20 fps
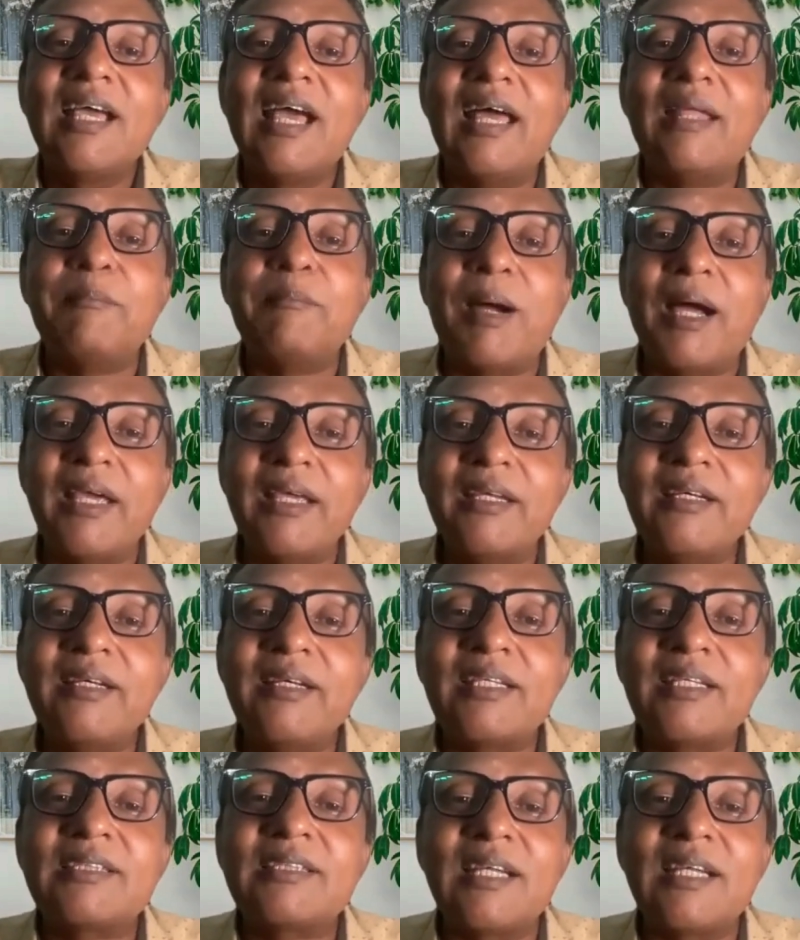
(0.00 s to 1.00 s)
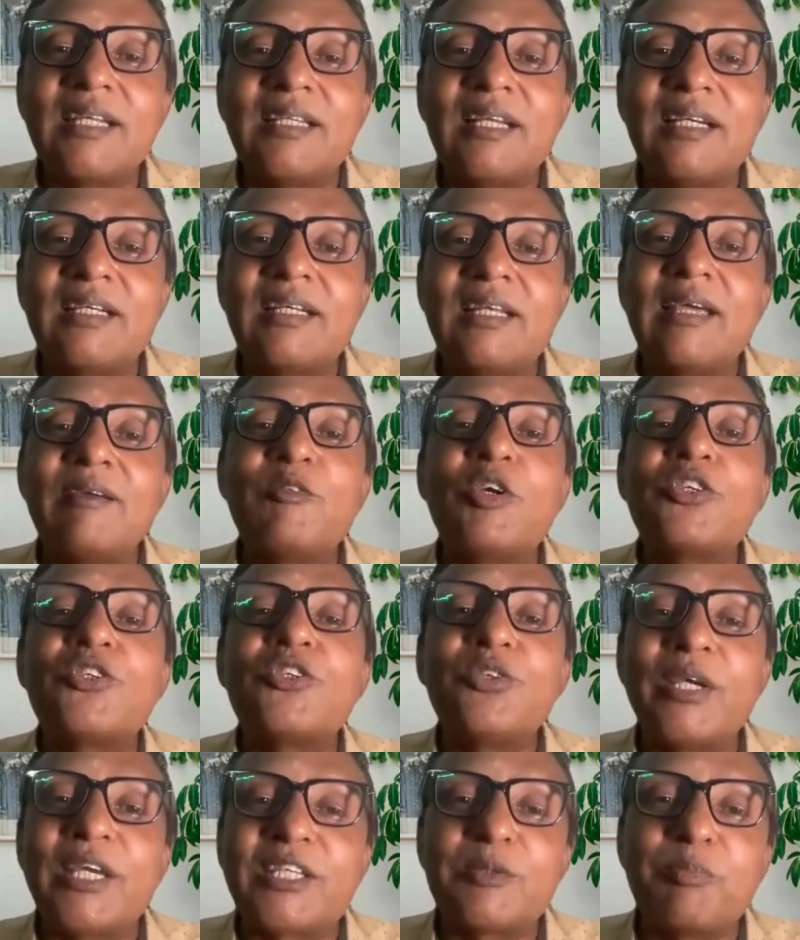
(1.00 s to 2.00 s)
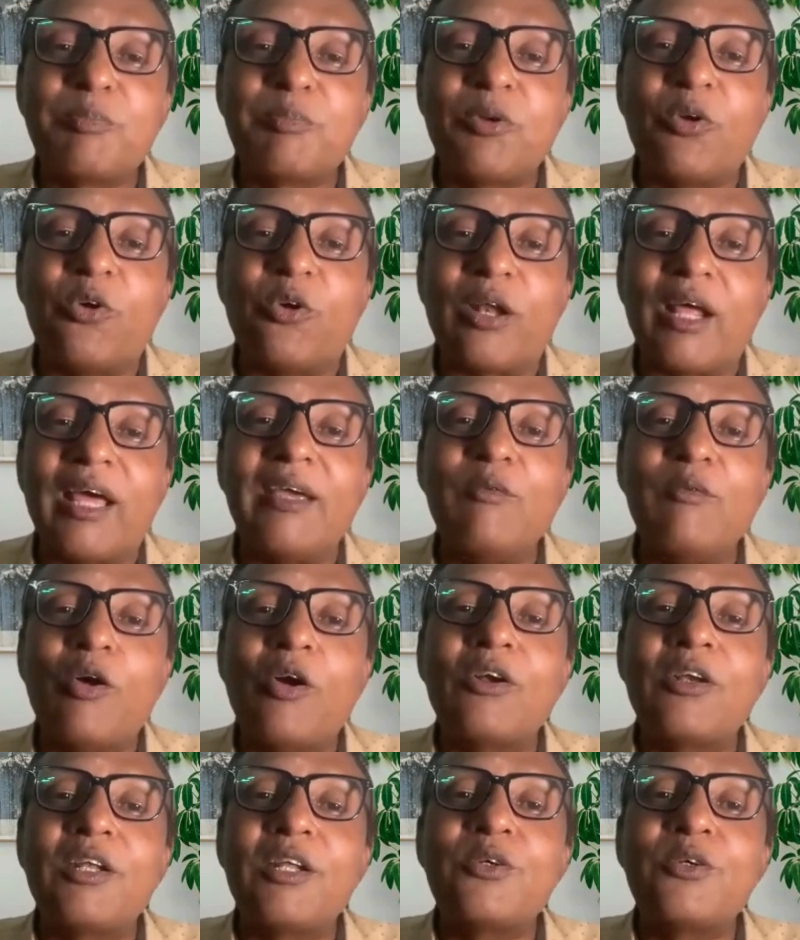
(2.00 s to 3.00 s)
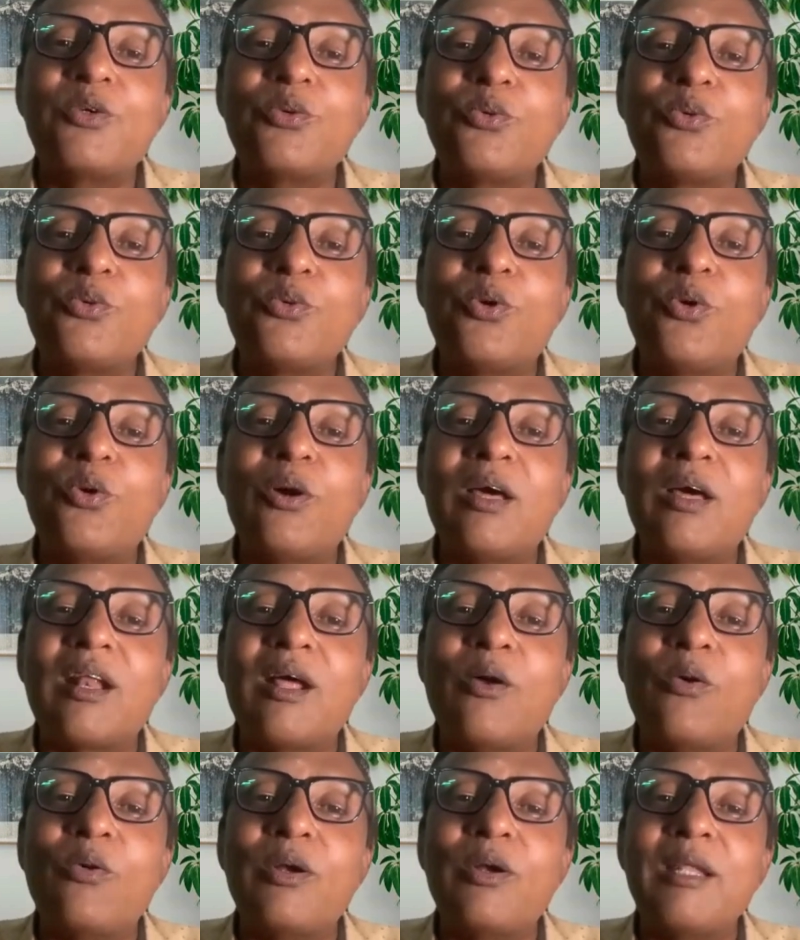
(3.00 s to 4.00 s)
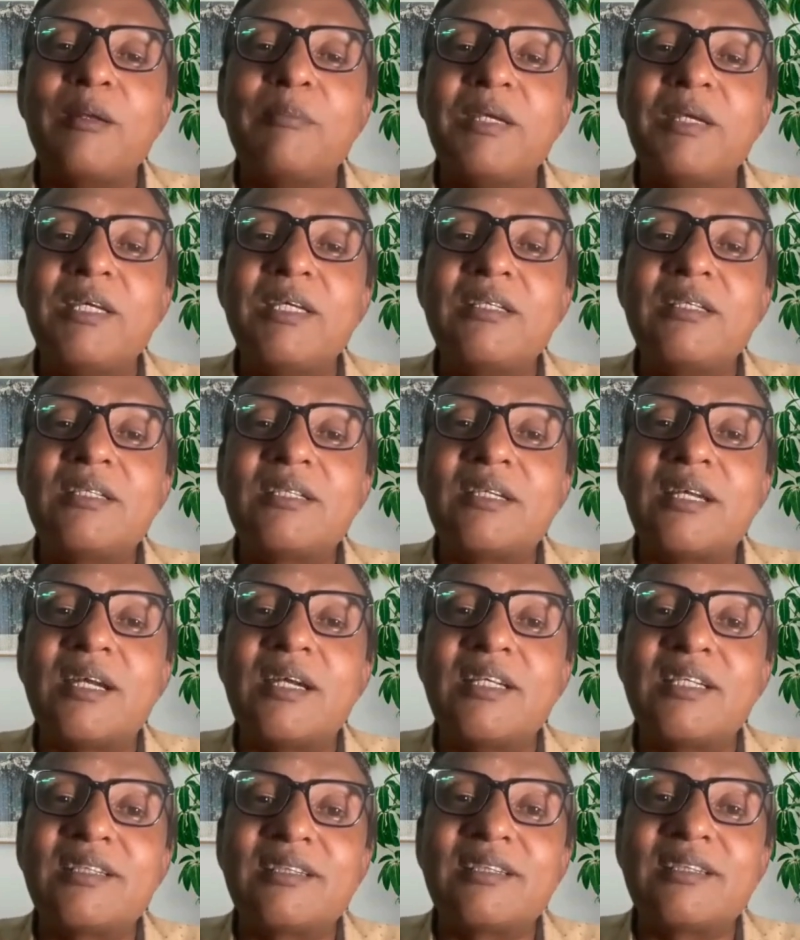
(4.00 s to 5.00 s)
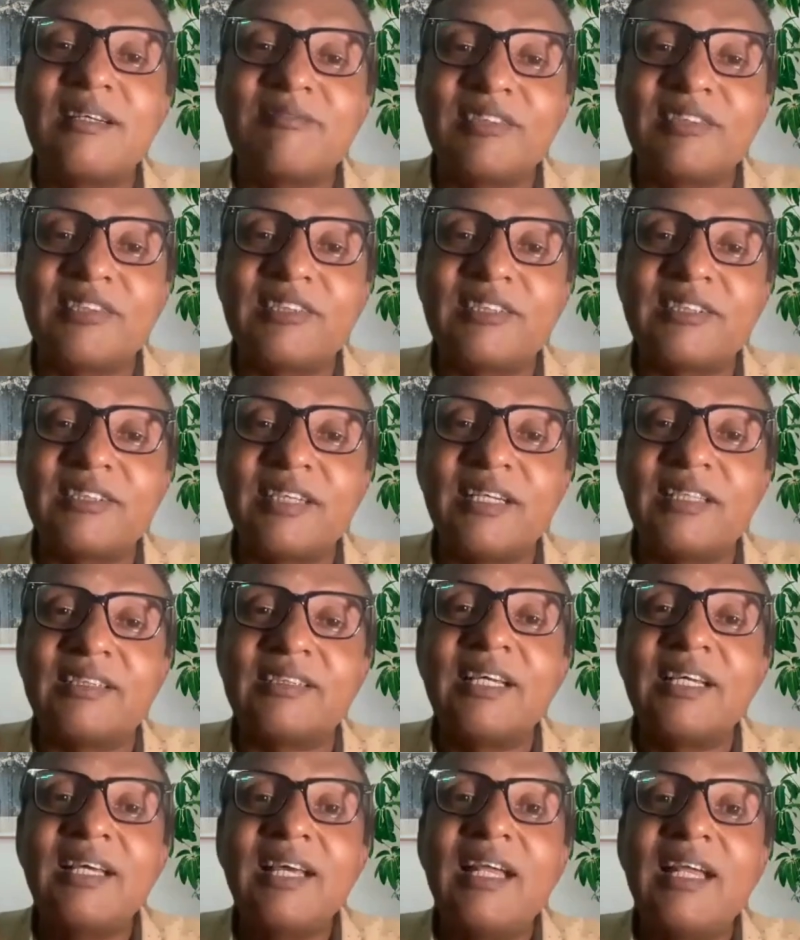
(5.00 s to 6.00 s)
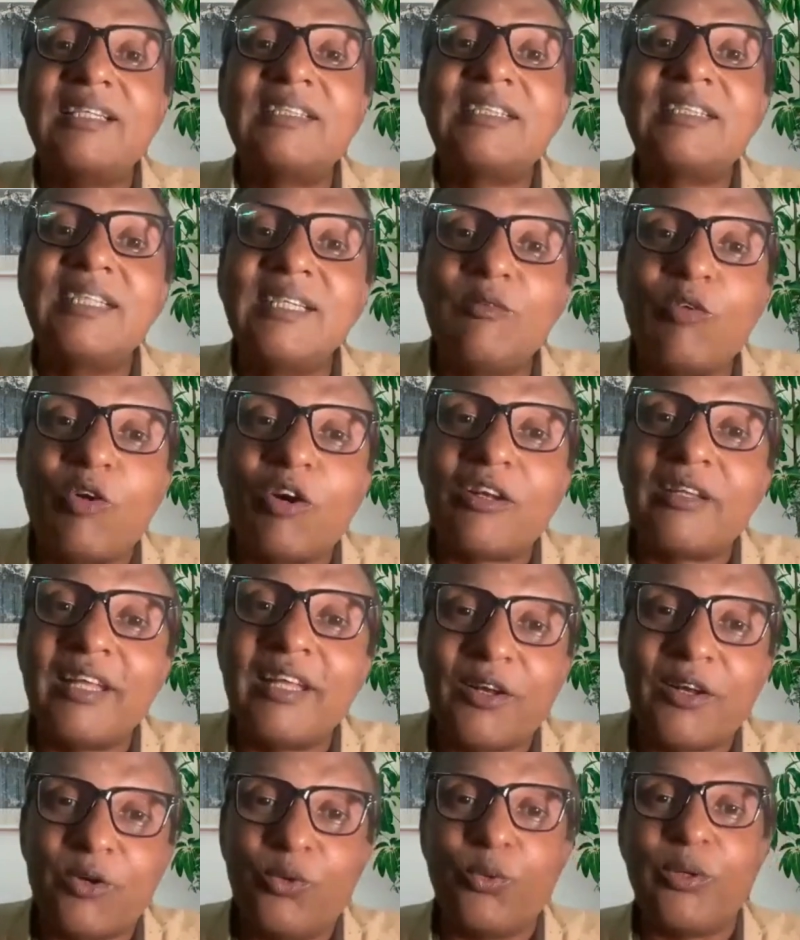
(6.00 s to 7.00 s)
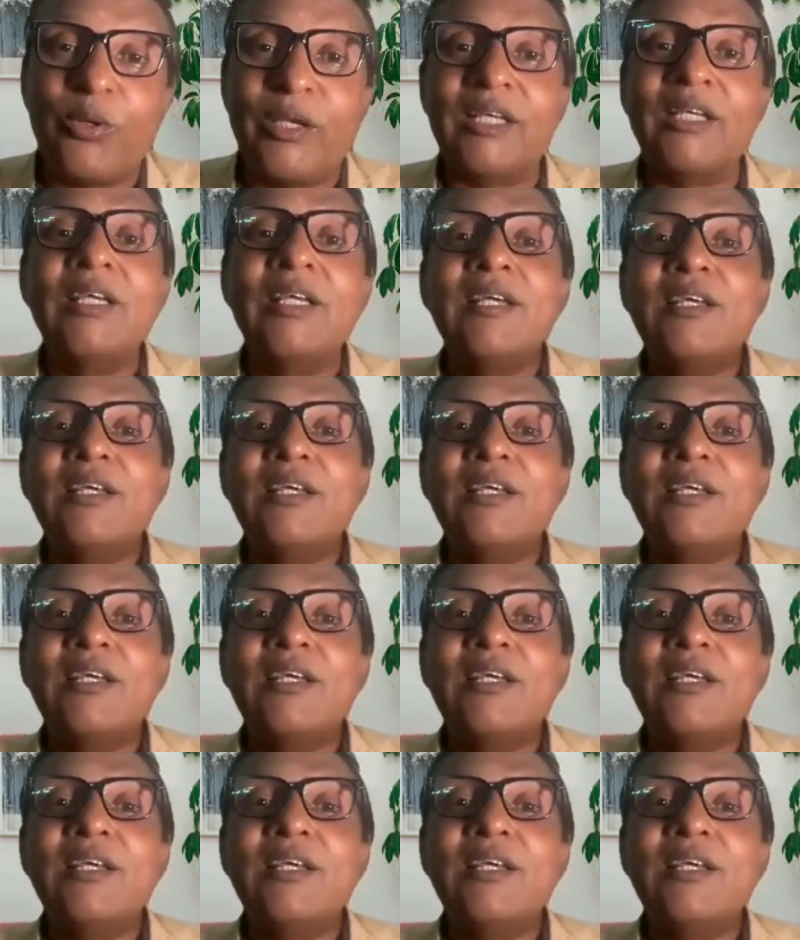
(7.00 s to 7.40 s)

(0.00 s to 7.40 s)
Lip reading: And my interest at that time was to explore. I wanted to go around and meet traditional physicians and see what they are doing.